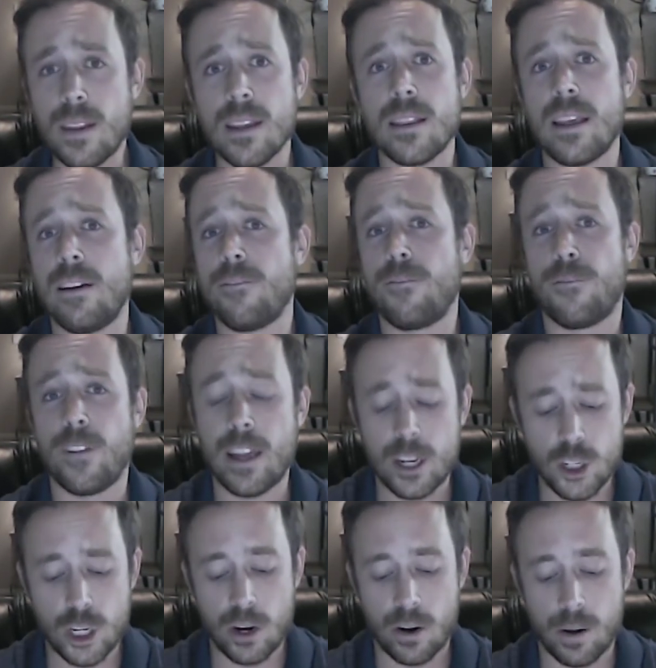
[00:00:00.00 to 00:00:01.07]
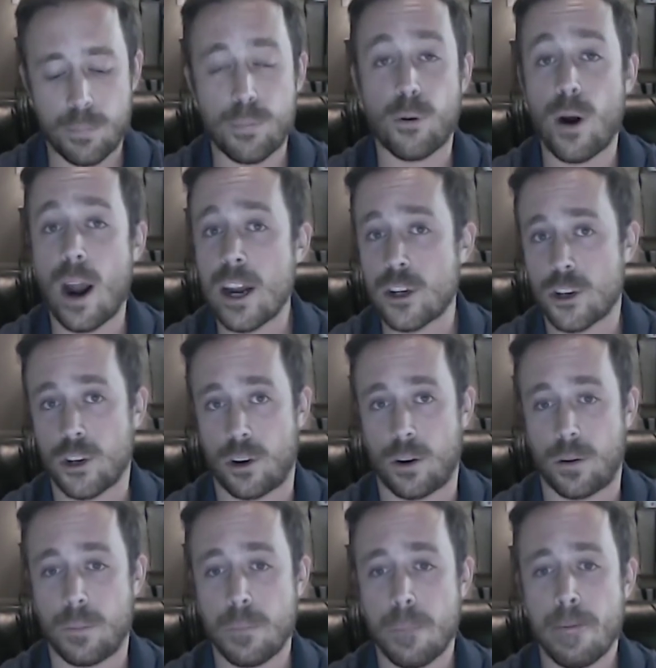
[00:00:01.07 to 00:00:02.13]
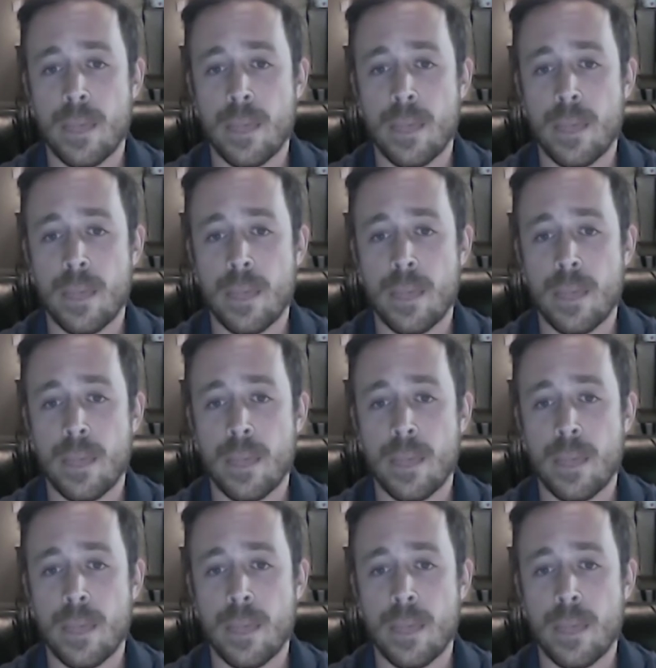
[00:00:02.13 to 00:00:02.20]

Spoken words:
the inflationary pressure